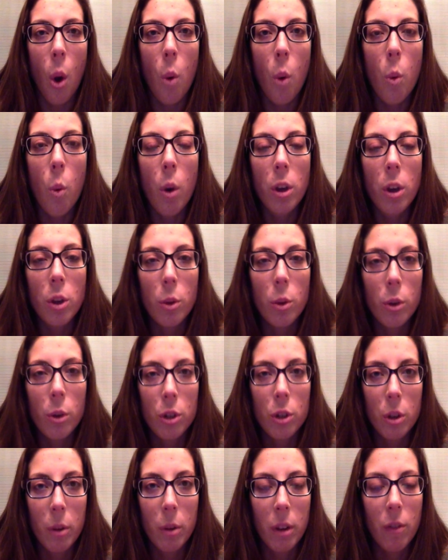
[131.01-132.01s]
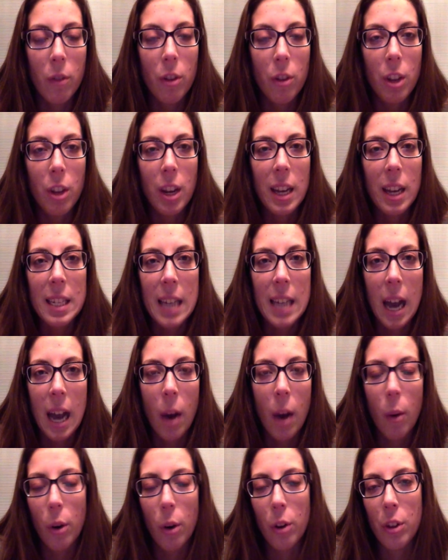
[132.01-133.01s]
what you're doing for the next
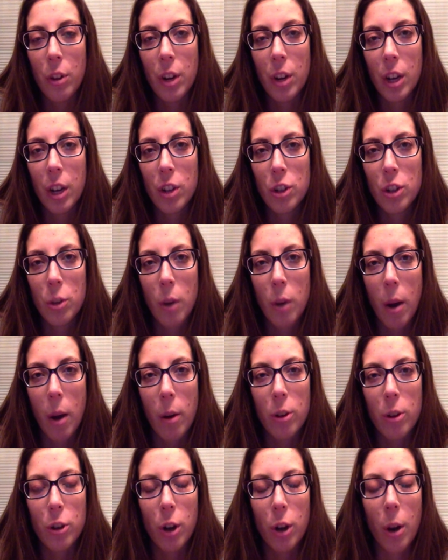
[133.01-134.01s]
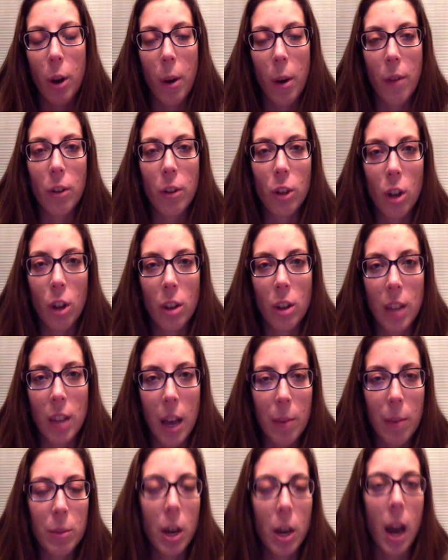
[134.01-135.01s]
hour or the next 2 hours or however long
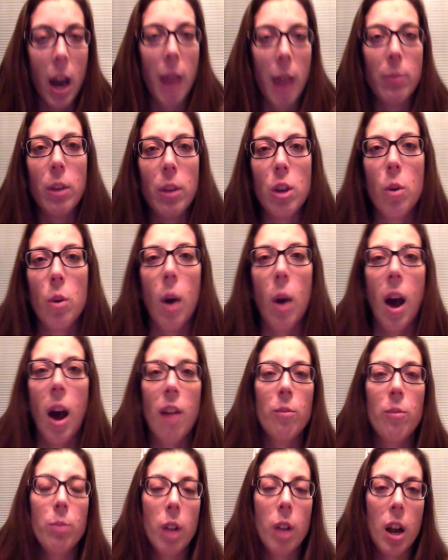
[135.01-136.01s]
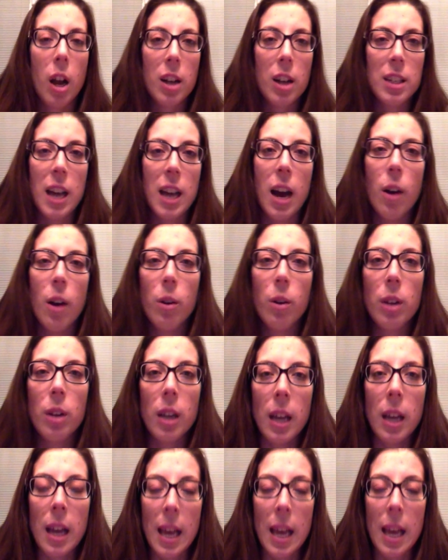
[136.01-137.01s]
that time that you have blocked out
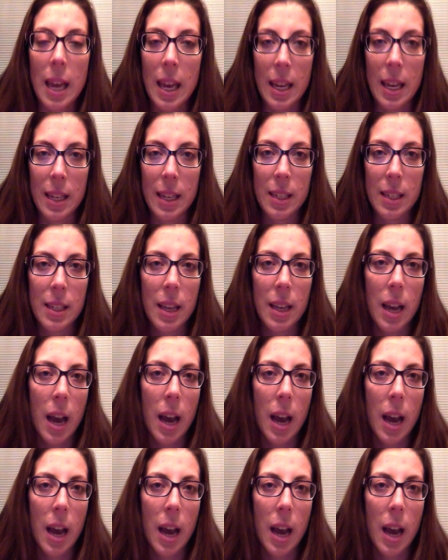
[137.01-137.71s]
is.